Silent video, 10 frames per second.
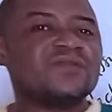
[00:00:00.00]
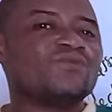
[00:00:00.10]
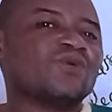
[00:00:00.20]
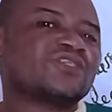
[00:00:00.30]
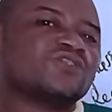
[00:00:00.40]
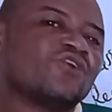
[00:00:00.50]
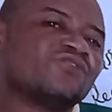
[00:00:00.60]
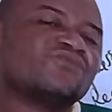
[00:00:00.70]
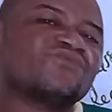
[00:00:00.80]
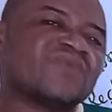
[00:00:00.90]
was
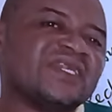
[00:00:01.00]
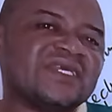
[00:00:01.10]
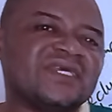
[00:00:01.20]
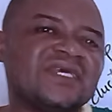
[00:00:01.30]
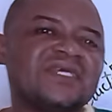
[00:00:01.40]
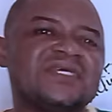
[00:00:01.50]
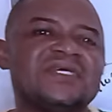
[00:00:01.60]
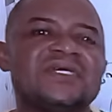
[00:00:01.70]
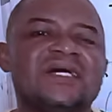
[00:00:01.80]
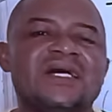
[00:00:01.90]
not really
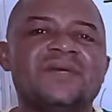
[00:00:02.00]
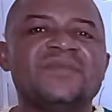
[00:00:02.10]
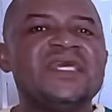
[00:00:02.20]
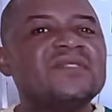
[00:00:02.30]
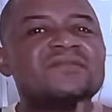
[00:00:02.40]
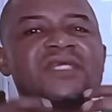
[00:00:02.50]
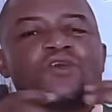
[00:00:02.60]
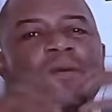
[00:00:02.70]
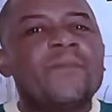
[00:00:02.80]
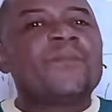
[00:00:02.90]
the